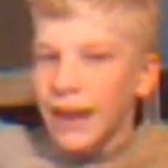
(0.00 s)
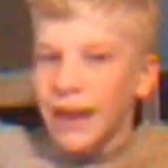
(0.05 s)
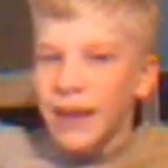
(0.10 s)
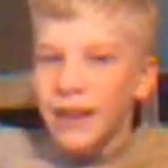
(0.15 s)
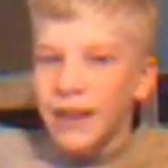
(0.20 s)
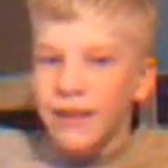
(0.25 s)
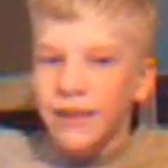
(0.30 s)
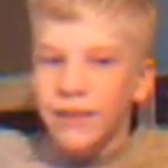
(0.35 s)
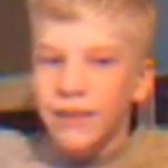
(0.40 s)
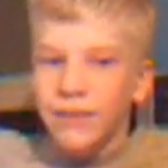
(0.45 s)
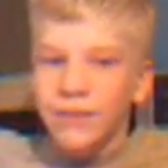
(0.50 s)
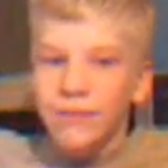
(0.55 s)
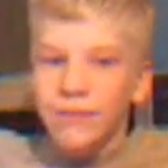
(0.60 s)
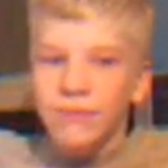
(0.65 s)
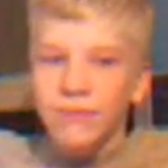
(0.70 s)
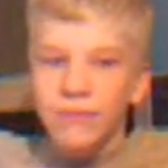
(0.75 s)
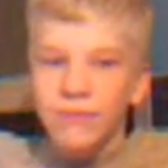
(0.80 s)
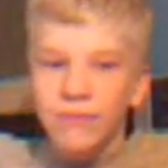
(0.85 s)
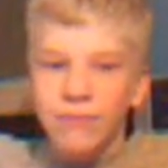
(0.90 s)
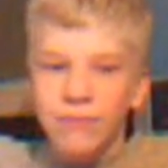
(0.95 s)

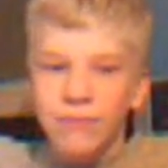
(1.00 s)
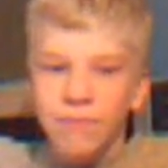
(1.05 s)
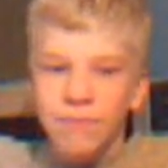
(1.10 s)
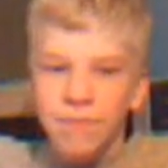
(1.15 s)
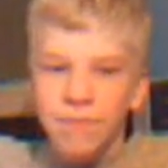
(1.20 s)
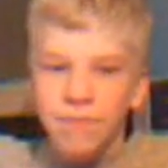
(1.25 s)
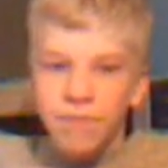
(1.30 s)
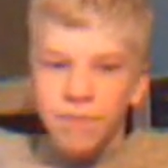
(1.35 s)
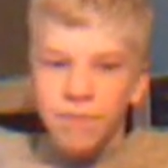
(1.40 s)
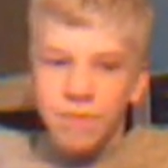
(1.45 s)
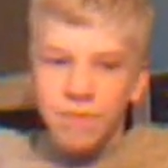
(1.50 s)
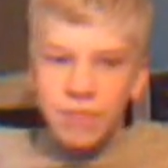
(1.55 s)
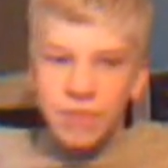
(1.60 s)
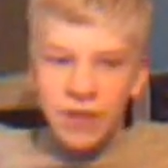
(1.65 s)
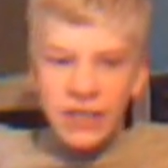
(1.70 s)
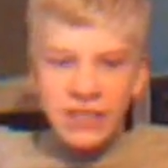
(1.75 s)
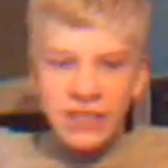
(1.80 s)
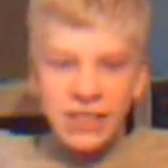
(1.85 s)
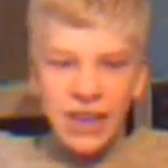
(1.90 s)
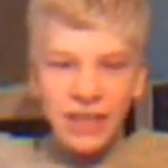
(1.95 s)
and
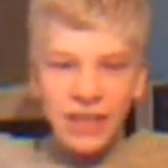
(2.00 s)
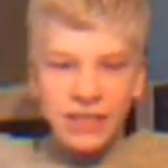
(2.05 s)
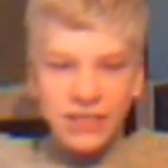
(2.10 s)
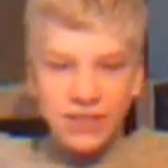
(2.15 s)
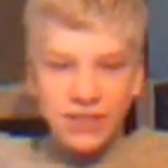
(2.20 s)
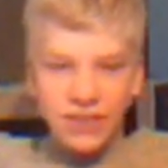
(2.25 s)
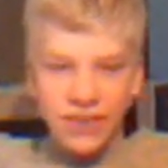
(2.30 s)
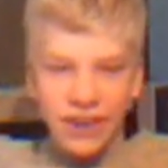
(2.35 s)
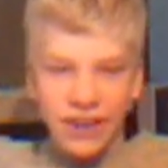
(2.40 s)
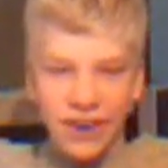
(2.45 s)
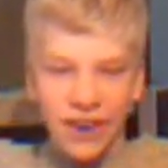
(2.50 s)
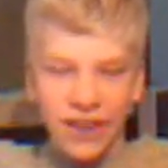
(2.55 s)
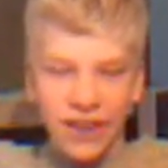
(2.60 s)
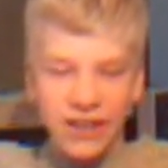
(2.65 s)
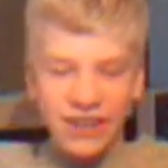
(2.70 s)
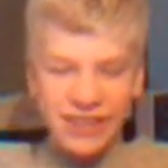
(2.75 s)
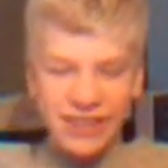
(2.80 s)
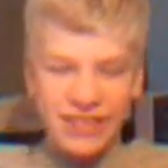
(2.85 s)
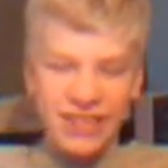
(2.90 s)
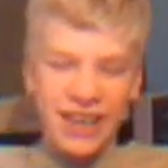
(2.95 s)
put
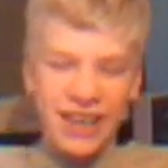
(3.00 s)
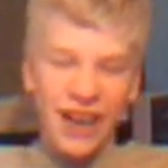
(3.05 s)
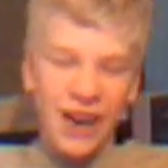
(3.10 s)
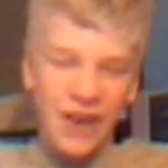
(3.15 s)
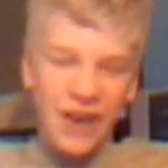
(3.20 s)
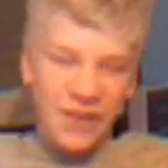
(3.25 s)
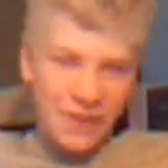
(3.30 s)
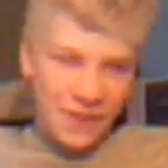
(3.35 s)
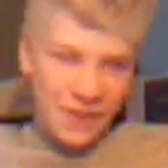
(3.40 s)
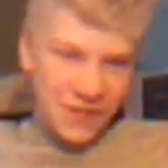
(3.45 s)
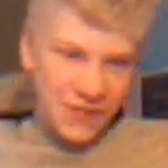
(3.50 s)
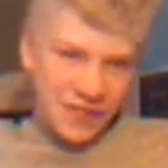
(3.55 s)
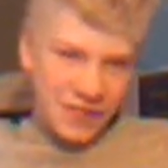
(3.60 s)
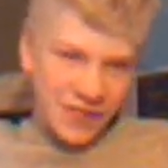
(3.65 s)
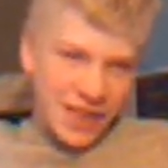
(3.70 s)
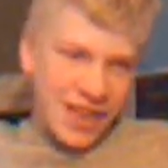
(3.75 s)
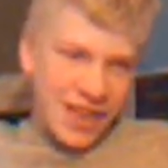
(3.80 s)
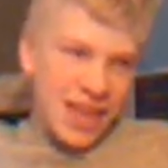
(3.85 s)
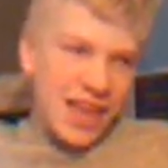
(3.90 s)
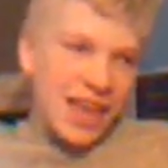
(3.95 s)
sunscreen on yourself.
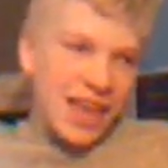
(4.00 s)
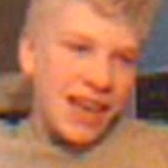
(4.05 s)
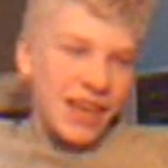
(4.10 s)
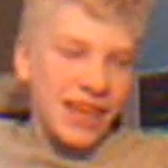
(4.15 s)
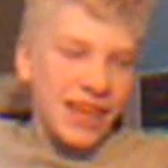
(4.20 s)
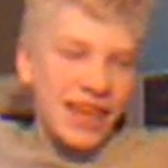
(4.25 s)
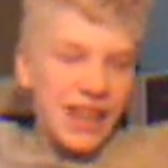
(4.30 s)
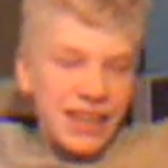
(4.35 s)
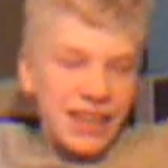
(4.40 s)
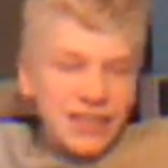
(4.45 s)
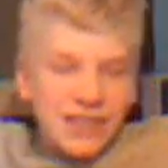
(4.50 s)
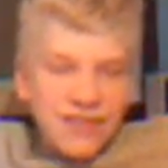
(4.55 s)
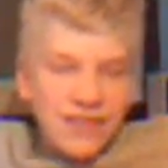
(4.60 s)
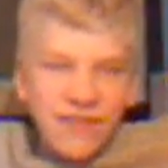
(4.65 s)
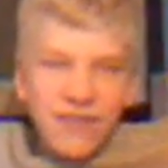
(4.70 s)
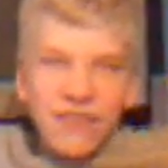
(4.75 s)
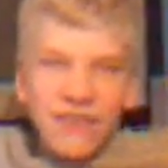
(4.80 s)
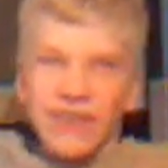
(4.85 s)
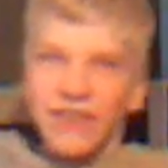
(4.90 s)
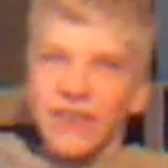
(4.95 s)

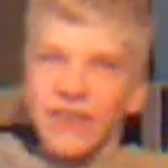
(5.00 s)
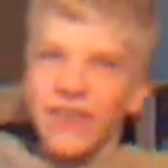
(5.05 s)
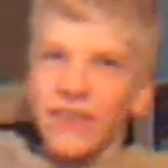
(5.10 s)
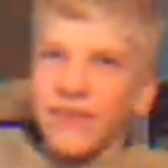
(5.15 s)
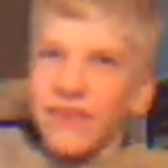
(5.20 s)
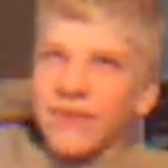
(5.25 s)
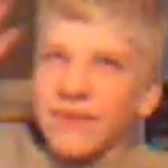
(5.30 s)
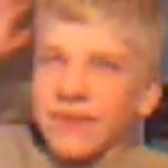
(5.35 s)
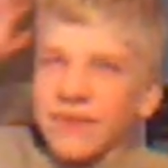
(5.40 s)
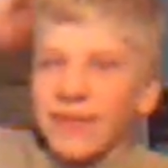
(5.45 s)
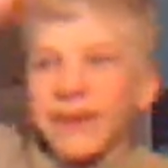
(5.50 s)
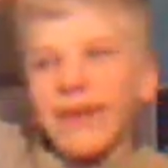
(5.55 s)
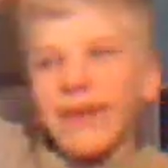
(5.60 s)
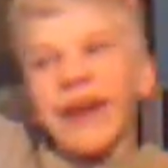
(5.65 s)
Because if you don't